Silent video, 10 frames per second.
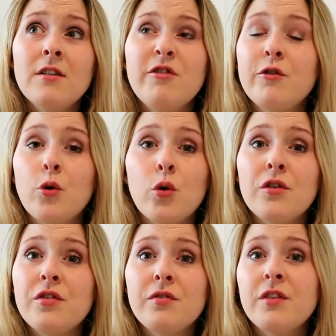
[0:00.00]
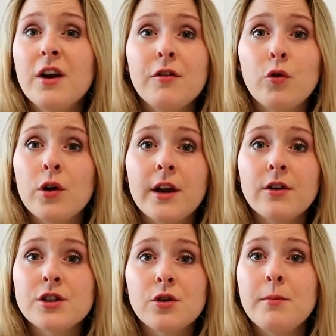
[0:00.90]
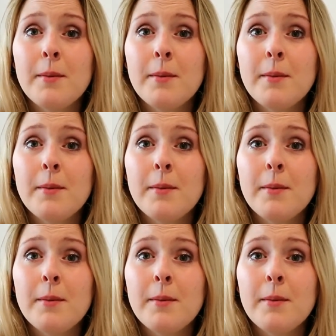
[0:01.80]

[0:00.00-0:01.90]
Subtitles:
3 or 4 years ago,